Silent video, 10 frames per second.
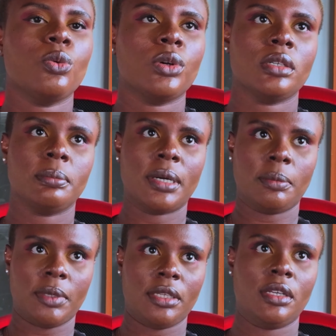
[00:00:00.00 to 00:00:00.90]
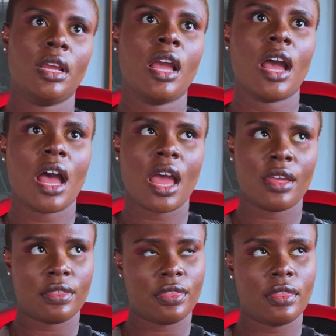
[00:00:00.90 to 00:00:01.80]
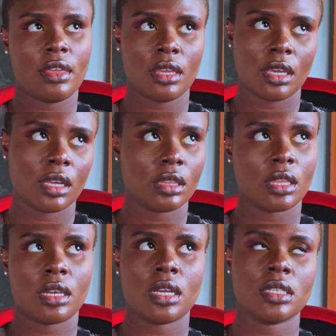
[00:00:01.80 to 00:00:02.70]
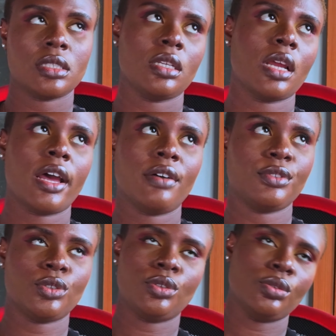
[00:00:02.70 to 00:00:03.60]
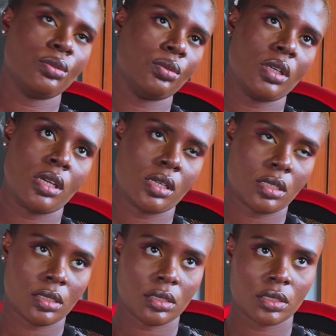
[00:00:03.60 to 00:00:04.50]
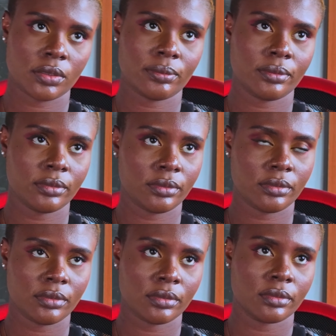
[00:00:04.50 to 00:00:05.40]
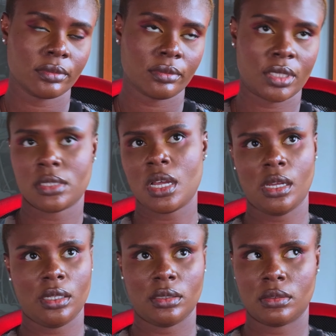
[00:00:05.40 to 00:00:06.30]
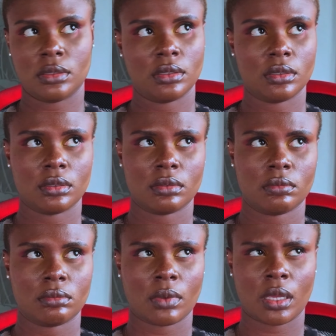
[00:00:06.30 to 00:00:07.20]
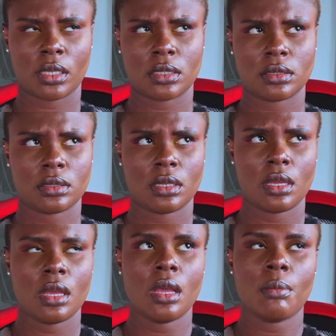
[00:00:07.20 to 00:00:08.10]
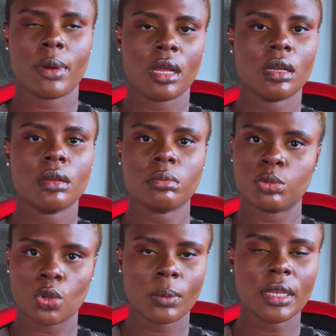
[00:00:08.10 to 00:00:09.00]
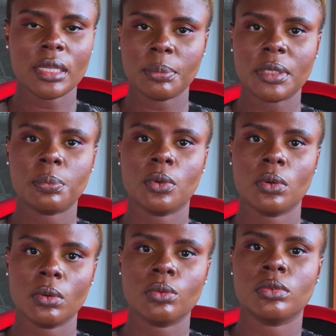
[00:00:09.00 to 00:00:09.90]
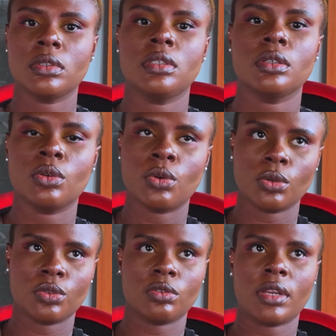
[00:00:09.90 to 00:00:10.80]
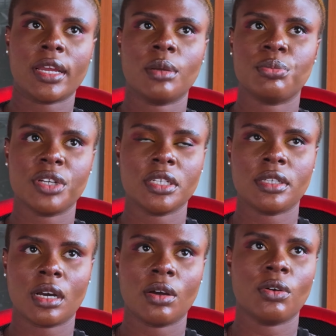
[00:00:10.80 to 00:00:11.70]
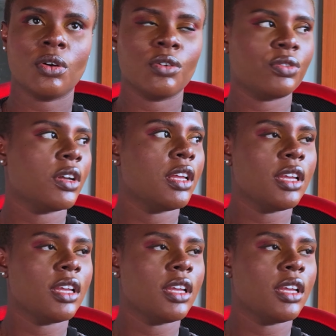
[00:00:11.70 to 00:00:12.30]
the word mapping, I think the next thing I have to do is design, I guess. But normally people would go through like a breakdown of